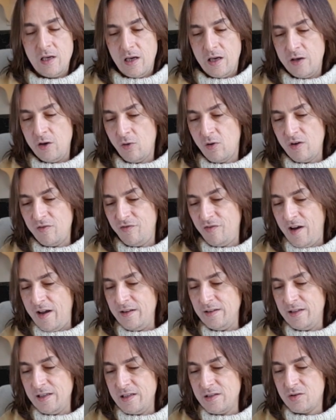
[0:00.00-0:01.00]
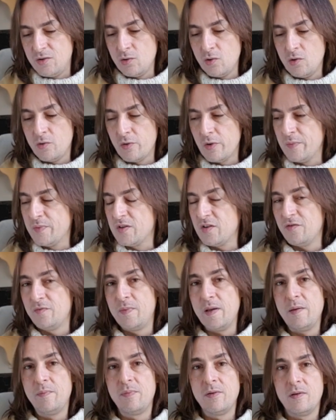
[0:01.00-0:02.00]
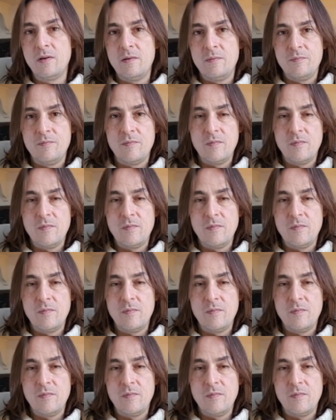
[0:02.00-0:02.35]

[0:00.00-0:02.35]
And you can find these two groups of people